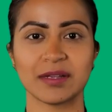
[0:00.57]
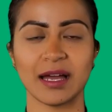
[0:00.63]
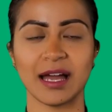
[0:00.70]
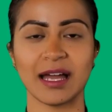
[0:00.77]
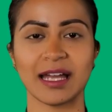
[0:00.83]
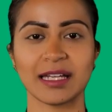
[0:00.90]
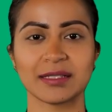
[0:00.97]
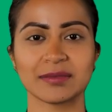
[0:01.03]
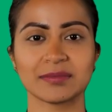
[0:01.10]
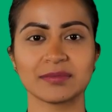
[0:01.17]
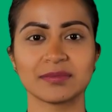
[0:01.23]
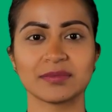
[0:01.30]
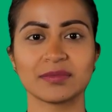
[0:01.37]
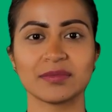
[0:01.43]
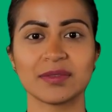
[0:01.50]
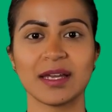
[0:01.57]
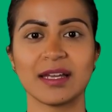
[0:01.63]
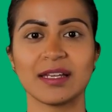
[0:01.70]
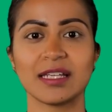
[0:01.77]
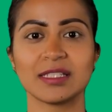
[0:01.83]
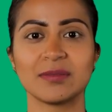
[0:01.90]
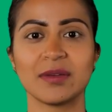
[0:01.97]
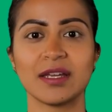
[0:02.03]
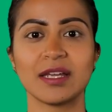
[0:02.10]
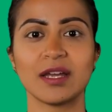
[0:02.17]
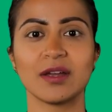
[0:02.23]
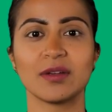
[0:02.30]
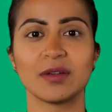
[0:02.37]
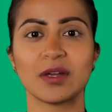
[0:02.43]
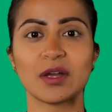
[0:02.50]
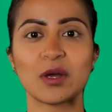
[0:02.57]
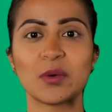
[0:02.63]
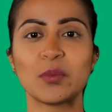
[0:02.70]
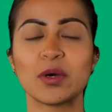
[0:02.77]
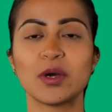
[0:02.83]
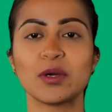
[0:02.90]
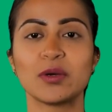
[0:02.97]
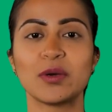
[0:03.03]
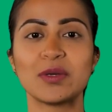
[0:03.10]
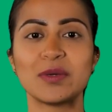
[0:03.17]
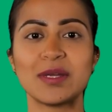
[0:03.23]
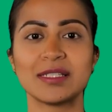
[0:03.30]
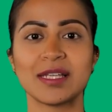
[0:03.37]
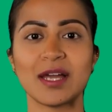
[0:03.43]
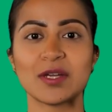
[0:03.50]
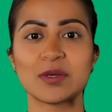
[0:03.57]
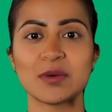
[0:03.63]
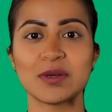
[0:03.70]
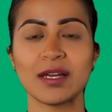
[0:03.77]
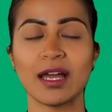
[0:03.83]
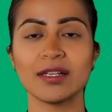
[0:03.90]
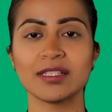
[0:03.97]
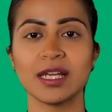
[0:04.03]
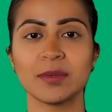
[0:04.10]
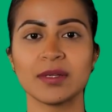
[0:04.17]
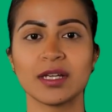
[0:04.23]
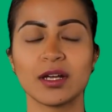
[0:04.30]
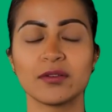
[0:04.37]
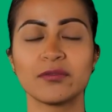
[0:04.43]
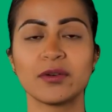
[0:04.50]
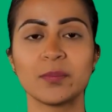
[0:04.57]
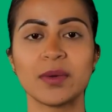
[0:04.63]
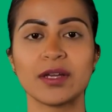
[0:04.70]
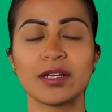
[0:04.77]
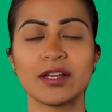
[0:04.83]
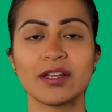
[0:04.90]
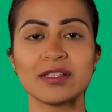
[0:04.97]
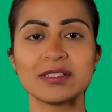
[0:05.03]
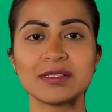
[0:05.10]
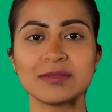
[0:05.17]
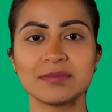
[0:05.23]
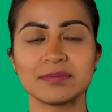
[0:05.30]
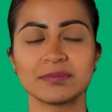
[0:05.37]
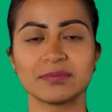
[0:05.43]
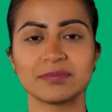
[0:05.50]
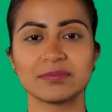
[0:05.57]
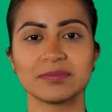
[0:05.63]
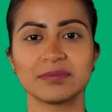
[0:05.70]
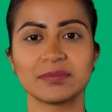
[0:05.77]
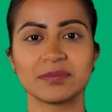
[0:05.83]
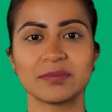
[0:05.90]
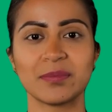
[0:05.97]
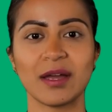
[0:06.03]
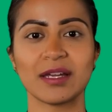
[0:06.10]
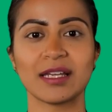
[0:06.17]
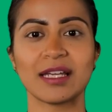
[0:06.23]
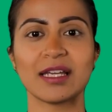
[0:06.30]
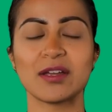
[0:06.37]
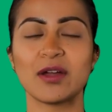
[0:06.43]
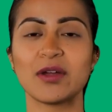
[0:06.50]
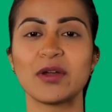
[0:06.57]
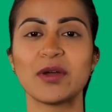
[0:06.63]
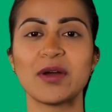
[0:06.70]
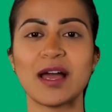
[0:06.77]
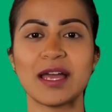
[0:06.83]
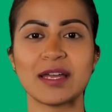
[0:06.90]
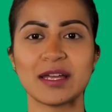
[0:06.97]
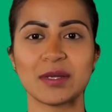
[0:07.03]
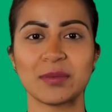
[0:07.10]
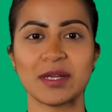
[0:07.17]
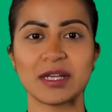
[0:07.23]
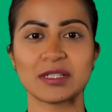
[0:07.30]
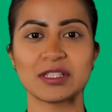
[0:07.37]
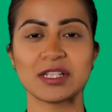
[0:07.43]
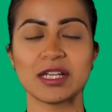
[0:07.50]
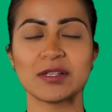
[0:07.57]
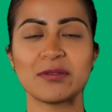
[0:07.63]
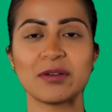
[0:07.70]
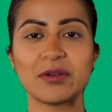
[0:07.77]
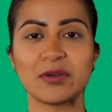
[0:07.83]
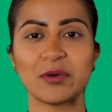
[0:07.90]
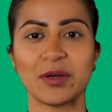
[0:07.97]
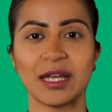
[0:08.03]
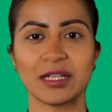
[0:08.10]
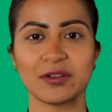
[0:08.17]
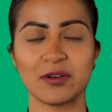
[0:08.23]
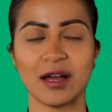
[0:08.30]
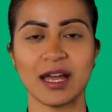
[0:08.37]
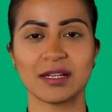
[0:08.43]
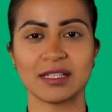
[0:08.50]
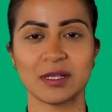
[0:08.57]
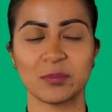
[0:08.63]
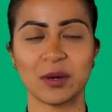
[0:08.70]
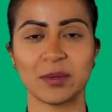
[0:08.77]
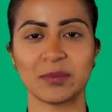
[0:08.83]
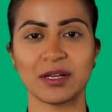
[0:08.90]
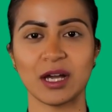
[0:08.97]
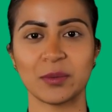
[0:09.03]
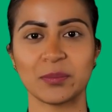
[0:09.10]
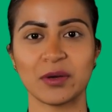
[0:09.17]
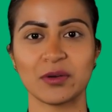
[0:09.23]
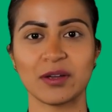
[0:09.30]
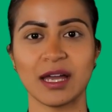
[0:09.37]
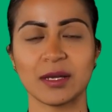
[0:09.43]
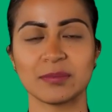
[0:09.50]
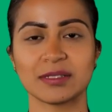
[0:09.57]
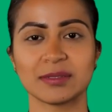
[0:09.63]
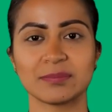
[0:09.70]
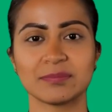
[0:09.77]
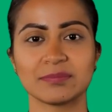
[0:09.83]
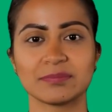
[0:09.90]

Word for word: Hi! In this video, we will quickly tell you about Demio for marketers. Marketing R O I can be achieved through interactive webinar programs.